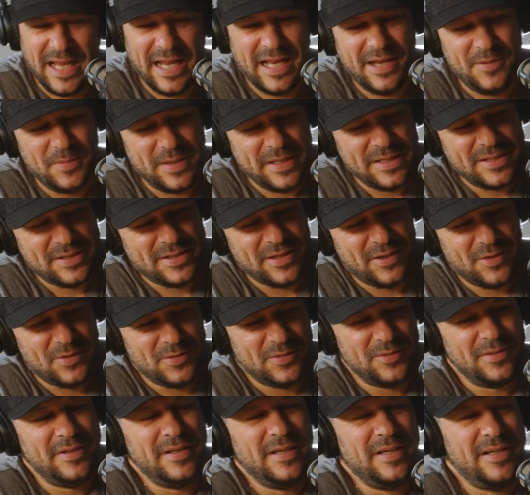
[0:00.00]
Anyway,
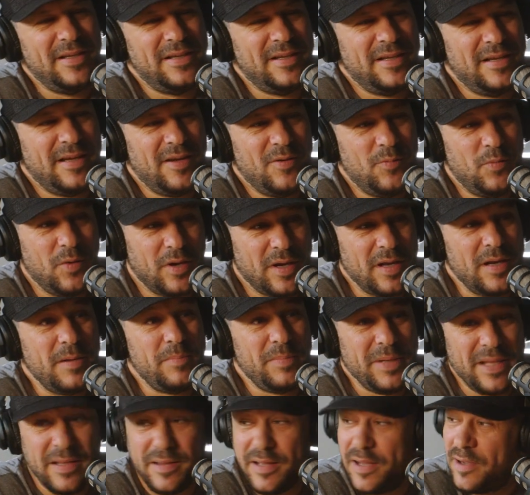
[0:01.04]
so we're gonna
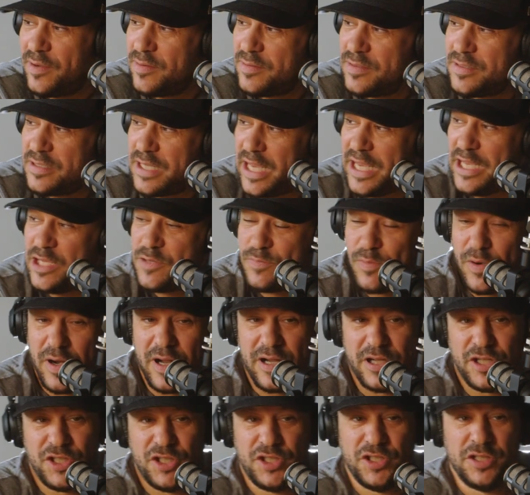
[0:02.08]
be there,
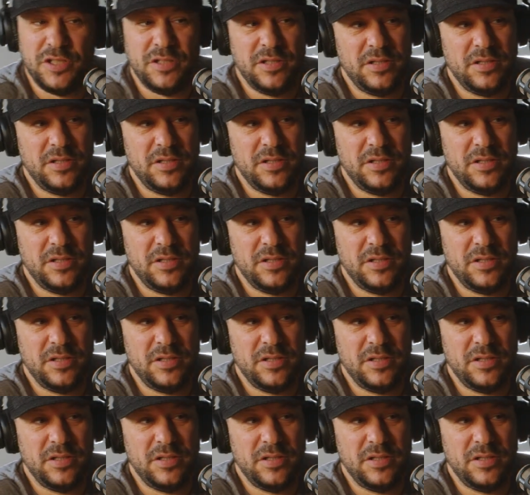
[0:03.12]
Sagebrush,